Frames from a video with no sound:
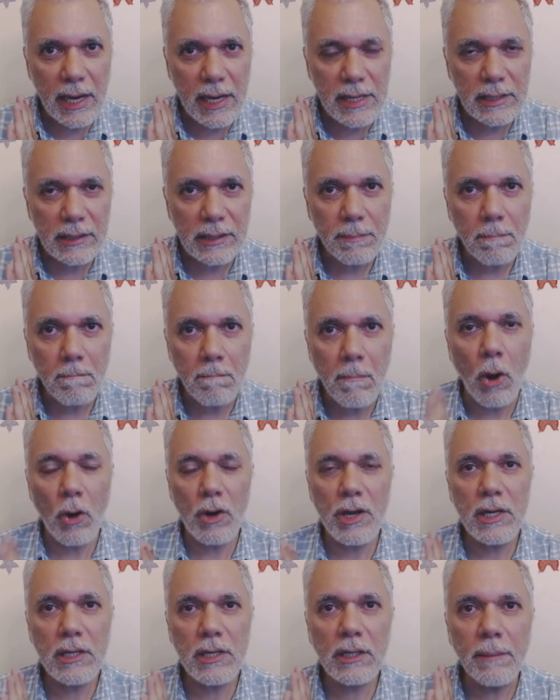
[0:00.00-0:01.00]
there is
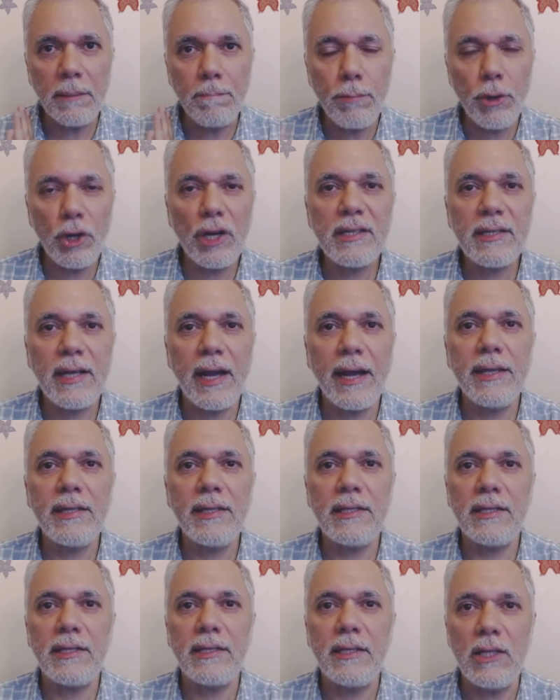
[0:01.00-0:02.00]
modern computer
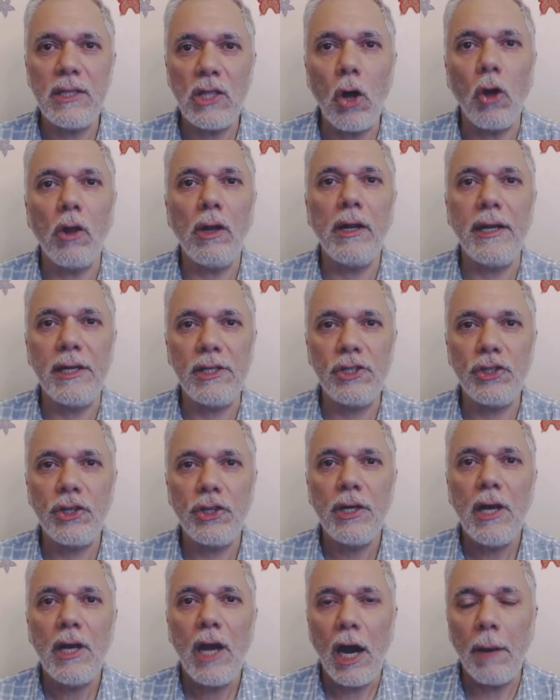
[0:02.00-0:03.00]
science
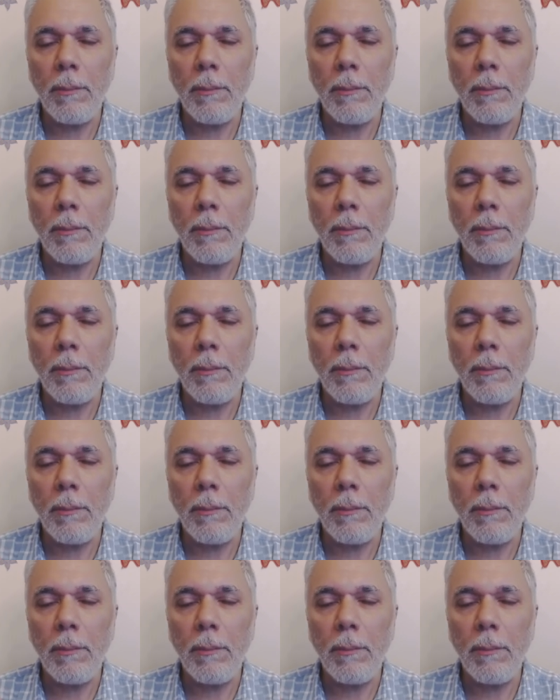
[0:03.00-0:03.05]
knowledge